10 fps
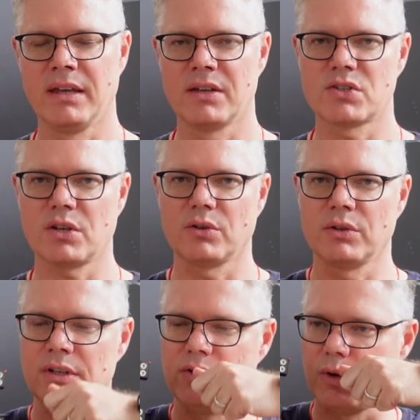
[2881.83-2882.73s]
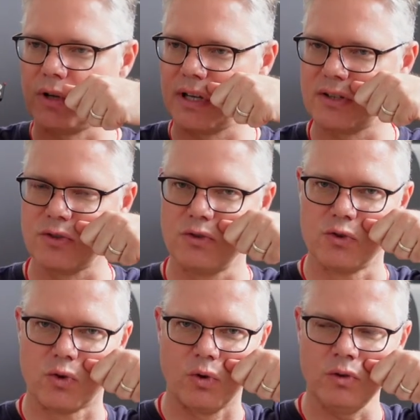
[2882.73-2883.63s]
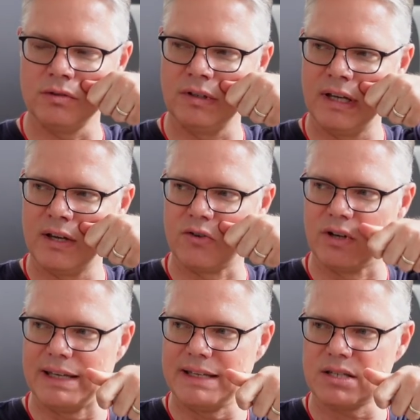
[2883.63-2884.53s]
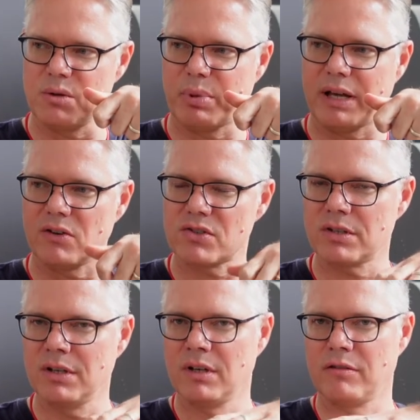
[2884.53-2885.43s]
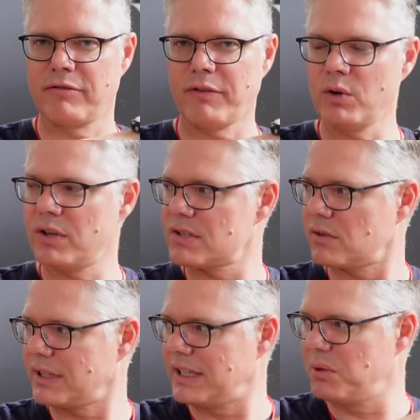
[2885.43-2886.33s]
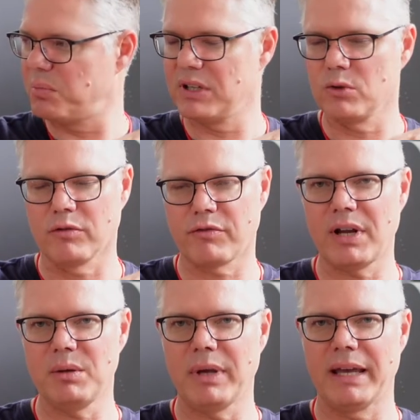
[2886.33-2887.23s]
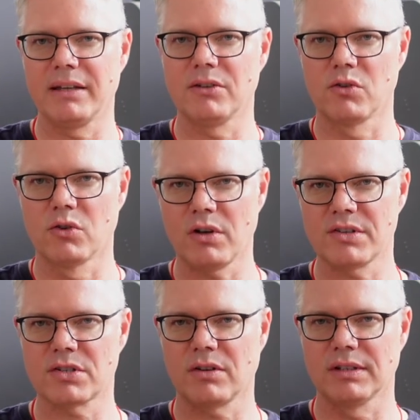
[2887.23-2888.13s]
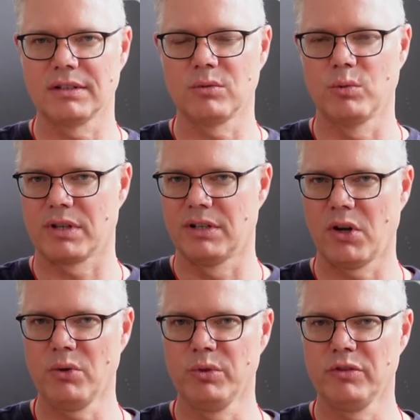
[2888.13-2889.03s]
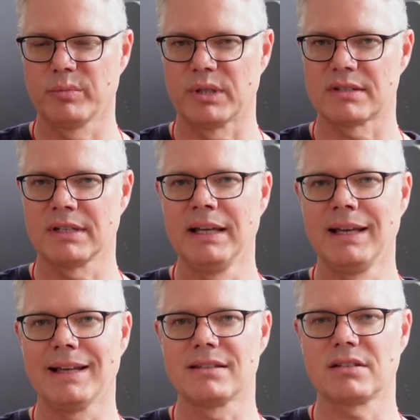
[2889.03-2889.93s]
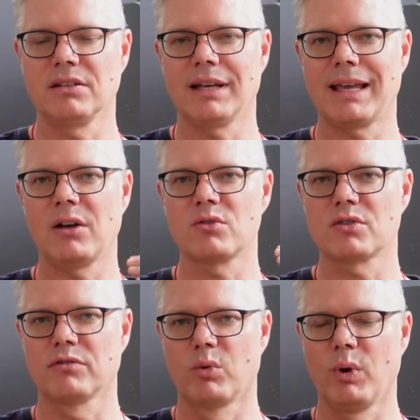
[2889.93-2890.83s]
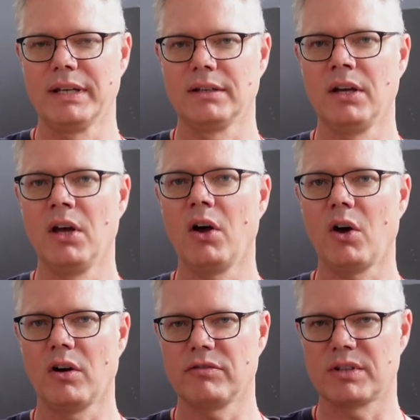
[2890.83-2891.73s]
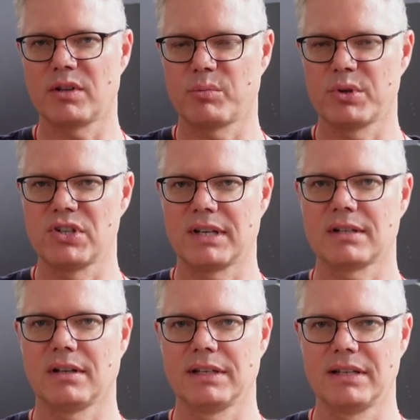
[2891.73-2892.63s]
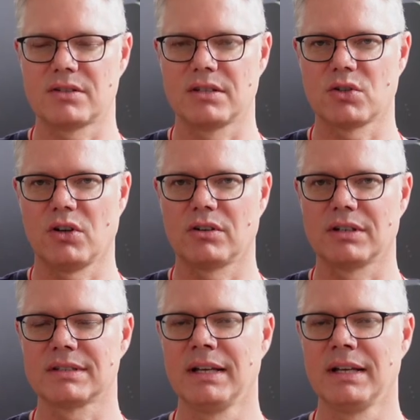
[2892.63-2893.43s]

So you are going to draw, release the pouch, focus on keeping your frame hand rock solid with no movement until a count of 1 after the projectile hits the target.